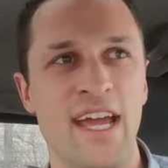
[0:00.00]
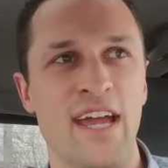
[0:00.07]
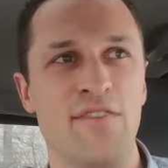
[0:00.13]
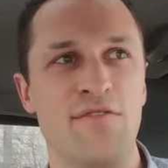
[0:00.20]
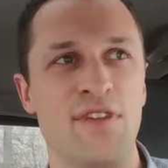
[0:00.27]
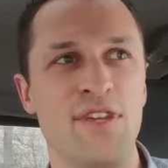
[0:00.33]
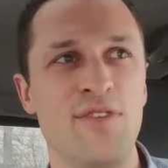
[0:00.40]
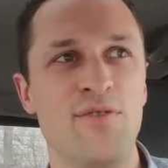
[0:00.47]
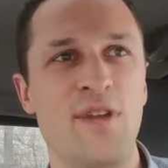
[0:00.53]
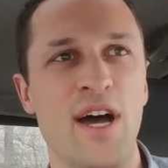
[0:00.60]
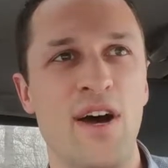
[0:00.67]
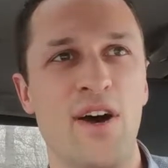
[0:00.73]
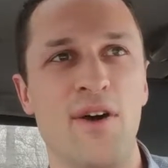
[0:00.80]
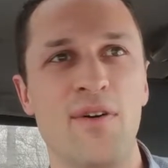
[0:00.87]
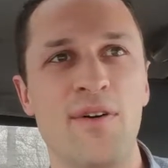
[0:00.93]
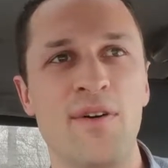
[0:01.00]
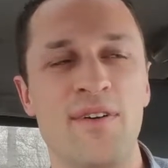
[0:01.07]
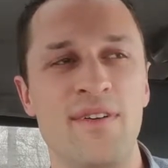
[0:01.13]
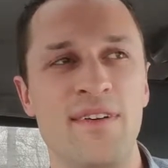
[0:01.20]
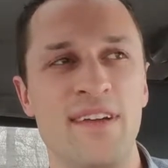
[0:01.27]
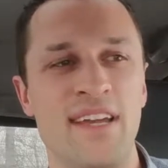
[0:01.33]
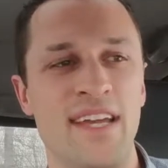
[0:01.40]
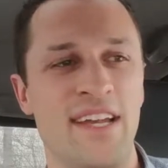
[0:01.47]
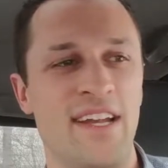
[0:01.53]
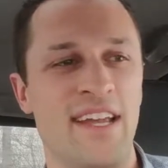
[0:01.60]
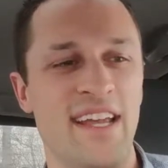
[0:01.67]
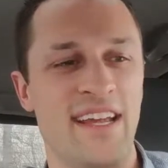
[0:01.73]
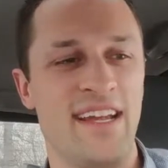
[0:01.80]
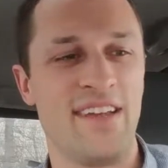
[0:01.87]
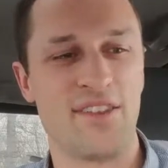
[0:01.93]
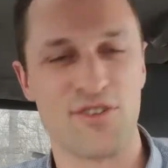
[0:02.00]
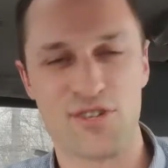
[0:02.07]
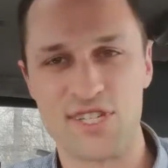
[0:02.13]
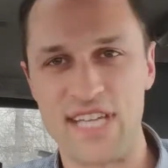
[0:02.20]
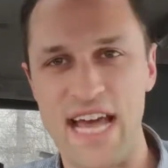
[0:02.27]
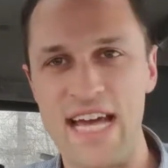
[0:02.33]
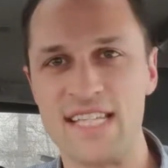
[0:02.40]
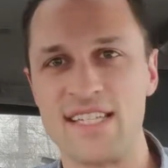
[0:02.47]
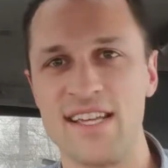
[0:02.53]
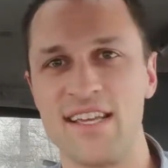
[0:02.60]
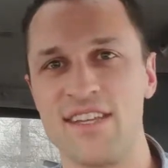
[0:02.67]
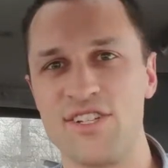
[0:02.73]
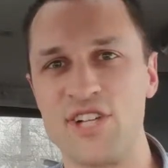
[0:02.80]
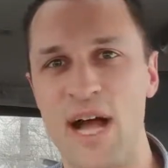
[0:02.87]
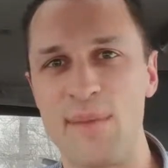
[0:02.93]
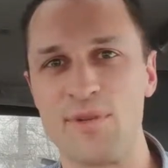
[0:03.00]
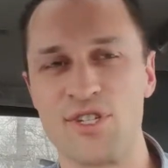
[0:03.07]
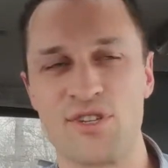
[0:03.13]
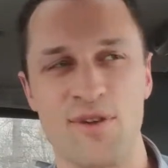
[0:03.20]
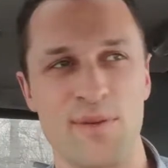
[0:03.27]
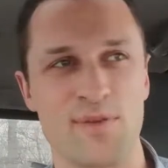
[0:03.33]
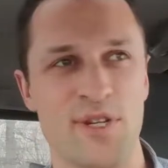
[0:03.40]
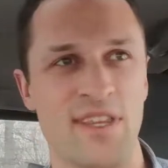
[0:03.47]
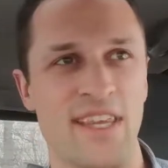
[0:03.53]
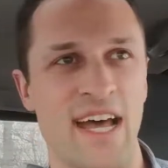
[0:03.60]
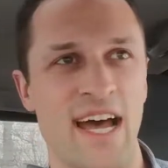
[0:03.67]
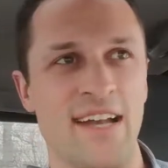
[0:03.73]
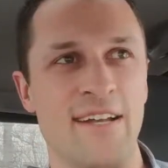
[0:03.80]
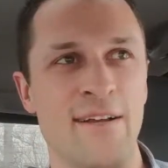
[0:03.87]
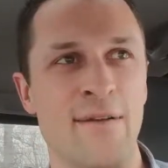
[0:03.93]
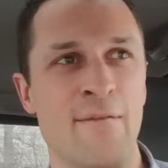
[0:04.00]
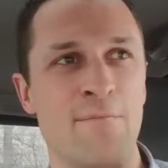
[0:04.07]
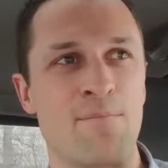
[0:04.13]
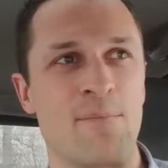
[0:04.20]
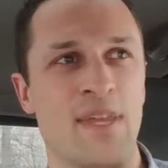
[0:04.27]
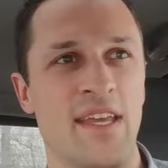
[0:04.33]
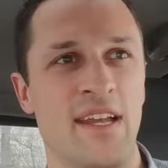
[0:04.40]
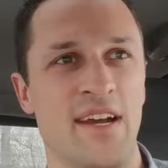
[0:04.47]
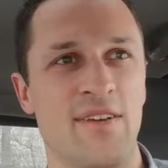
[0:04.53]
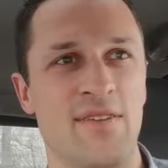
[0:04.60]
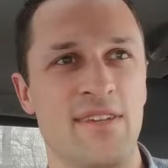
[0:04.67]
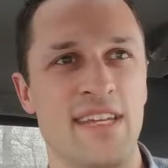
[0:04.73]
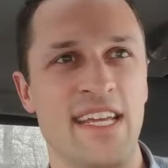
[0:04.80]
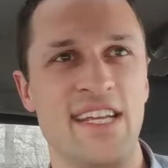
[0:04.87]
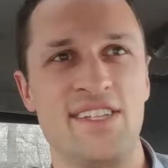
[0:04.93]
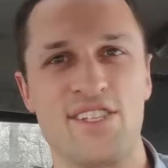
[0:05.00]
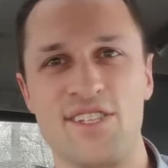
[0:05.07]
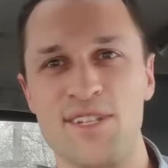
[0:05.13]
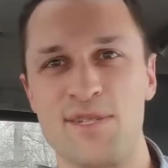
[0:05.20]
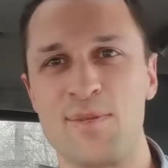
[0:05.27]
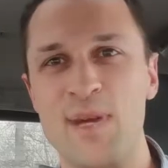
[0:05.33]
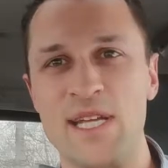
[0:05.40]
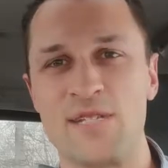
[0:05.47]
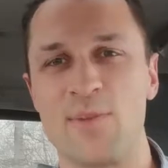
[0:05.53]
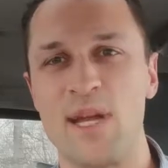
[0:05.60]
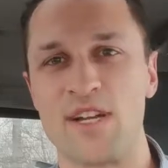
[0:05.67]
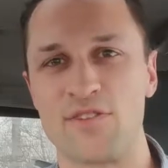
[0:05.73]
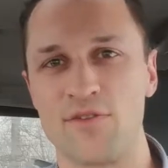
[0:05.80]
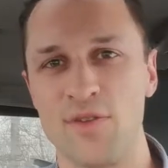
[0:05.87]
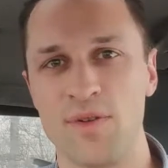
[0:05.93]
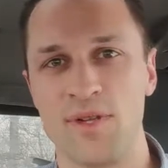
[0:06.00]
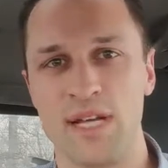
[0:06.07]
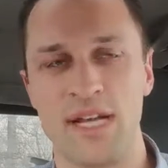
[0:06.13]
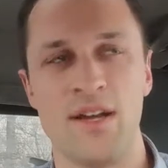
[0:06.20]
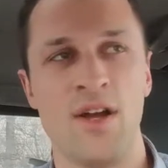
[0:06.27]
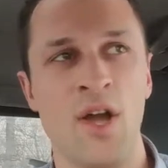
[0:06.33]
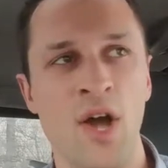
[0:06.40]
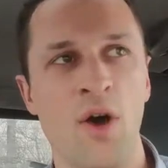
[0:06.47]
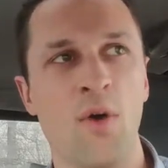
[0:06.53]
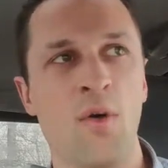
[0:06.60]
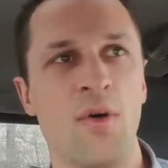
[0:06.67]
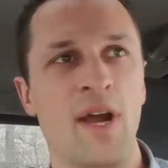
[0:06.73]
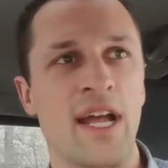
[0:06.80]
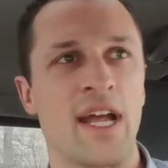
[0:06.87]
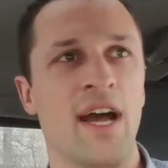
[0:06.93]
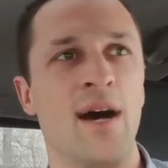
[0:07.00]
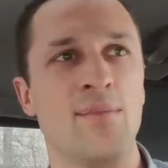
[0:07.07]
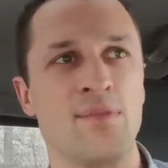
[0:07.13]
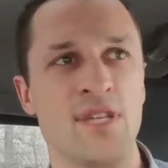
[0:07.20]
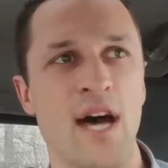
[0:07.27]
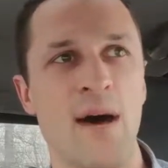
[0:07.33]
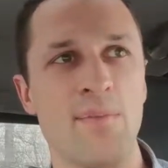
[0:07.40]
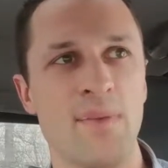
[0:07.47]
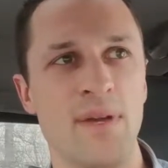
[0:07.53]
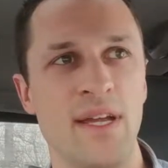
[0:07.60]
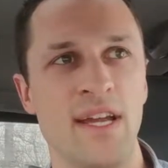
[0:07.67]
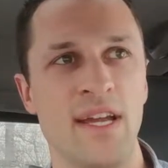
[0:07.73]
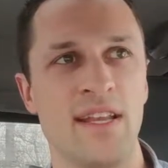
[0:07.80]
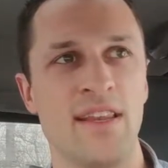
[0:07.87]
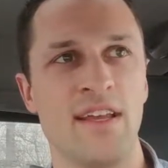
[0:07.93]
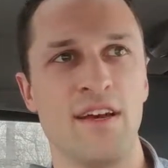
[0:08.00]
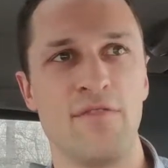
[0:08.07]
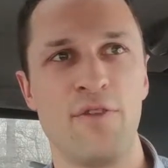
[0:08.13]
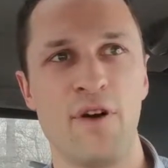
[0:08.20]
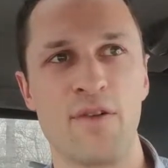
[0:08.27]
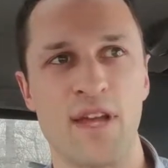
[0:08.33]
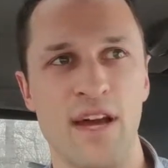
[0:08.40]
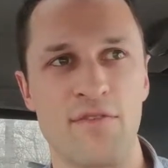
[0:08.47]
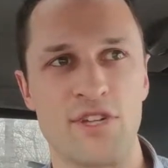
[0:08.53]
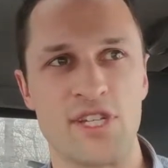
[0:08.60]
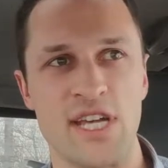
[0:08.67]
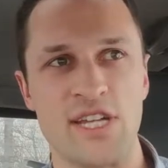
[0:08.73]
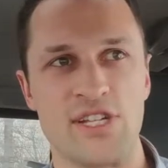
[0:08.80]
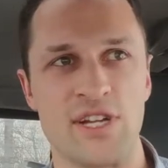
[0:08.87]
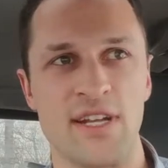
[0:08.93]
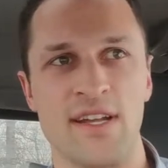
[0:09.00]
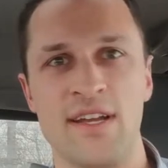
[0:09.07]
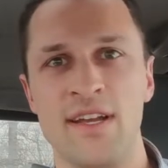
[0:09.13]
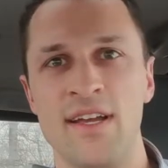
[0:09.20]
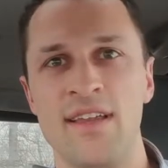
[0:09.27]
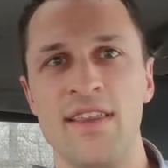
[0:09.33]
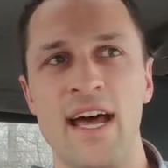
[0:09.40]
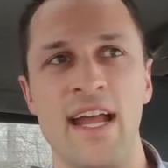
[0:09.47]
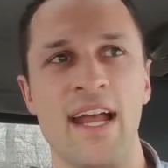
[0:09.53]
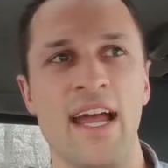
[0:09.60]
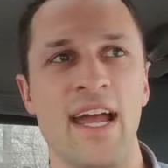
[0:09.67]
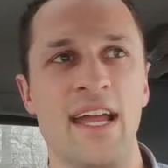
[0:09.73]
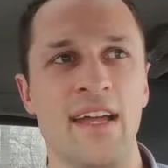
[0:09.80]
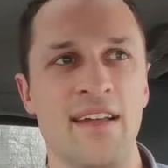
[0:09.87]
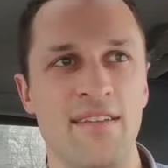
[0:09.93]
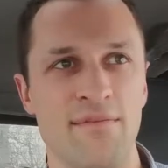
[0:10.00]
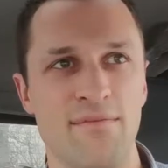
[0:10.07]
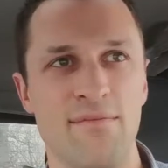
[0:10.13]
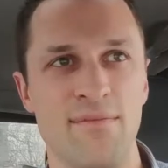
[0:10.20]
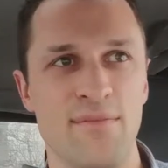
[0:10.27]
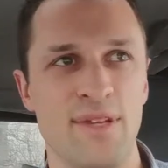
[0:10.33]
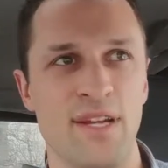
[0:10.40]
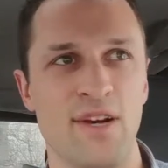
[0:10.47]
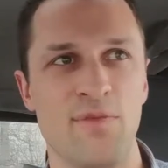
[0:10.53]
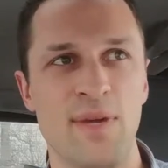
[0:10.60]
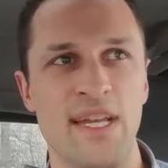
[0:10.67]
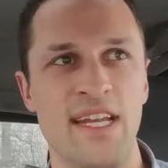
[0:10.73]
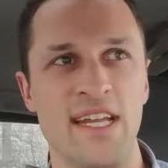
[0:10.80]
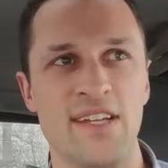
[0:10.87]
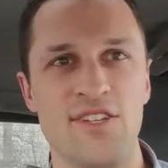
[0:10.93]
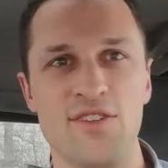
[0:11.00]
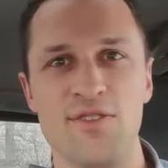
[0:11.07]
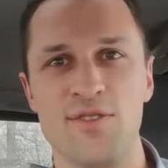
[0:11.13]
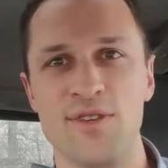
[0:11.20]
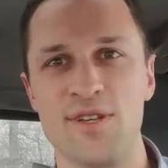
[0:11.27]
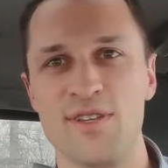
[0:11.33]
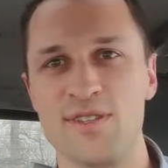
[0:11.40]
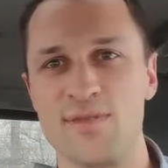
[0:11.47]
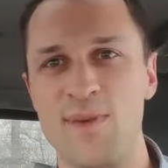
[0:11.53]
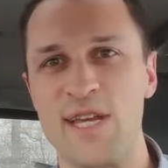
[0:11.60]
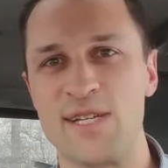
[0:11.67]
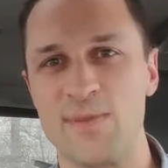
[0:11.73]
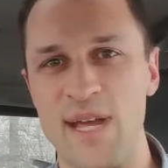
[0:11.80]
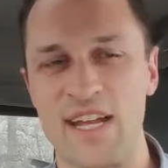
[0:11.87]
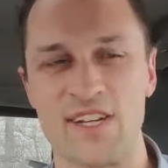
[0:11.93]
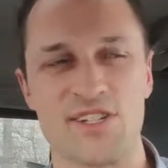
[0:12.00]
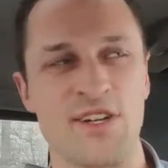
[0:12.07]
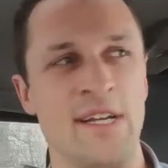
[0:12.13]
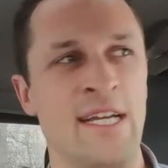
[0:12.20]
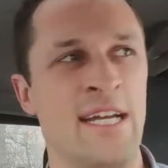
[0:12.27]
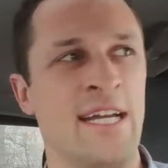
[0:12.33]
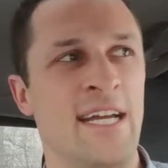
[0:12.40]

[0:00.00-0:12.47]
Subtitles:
If it either says in the job description that, needs to speak Spanish fluently, or it comes up in the phone conversation that, hey, we need you to speak Spanish.